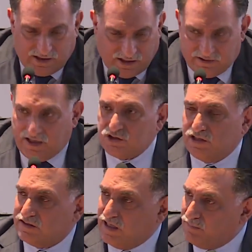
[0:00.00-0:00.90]
This is
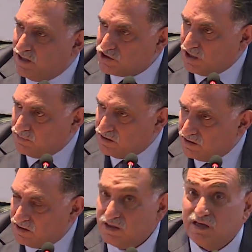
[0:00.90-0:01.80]
just
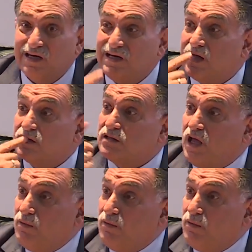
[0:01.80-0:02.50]
rhetoric.